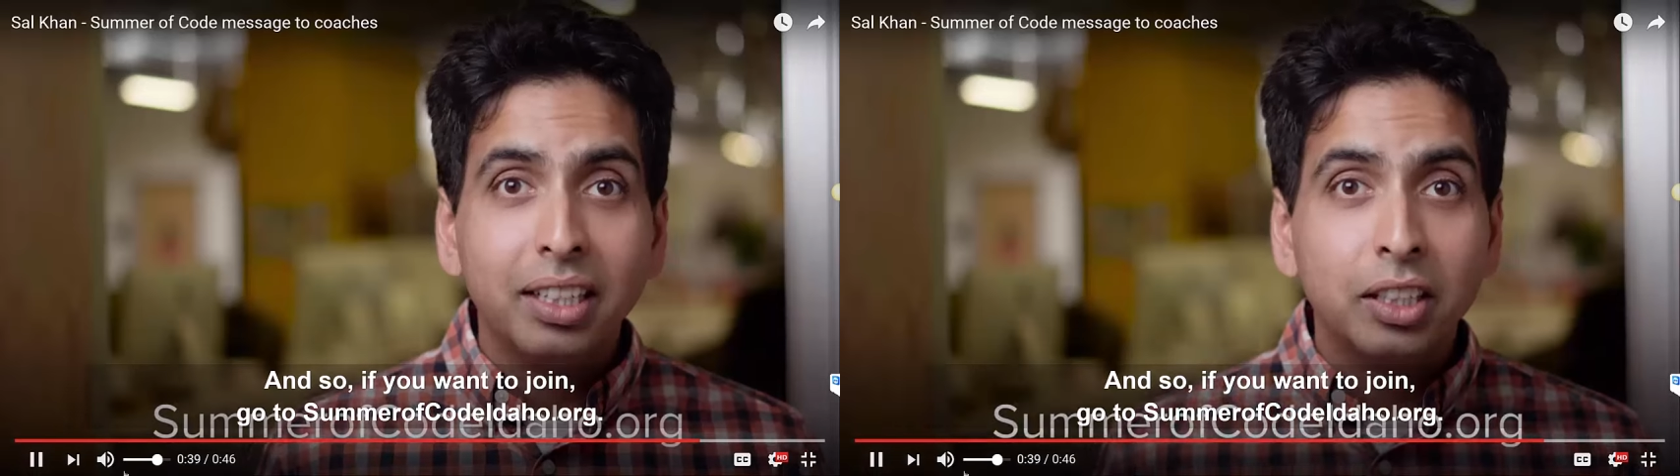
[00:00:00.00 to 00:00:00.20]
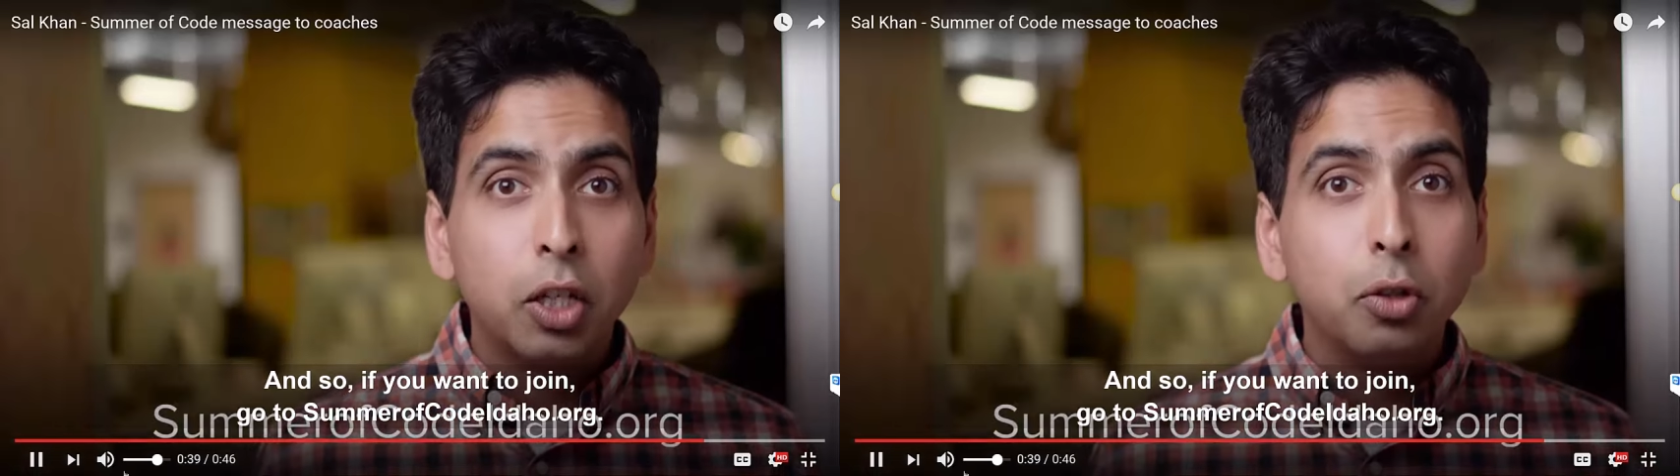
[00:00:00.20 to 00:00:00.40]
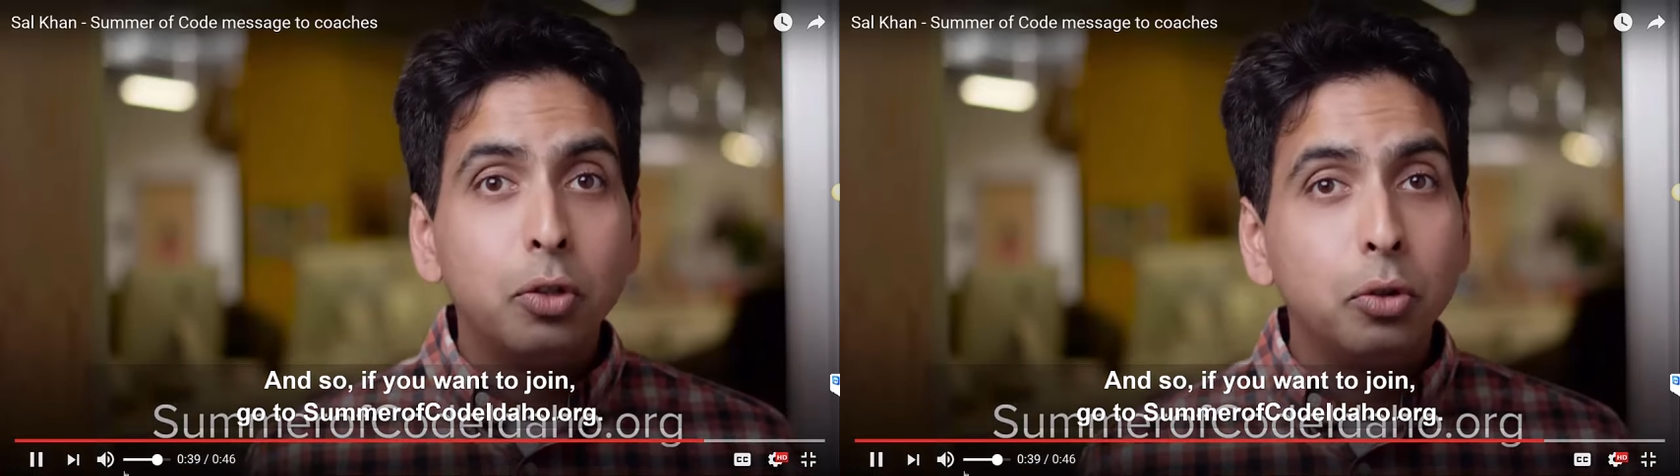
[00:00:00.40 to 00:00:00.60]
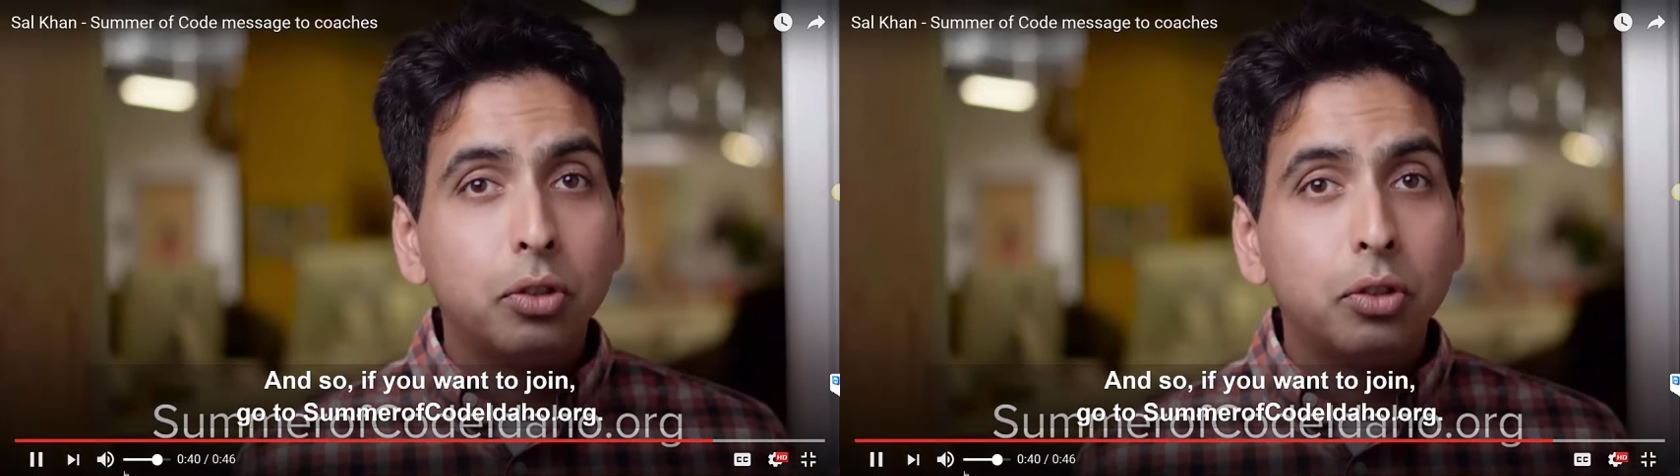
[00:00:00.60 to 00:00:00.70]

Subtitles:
go to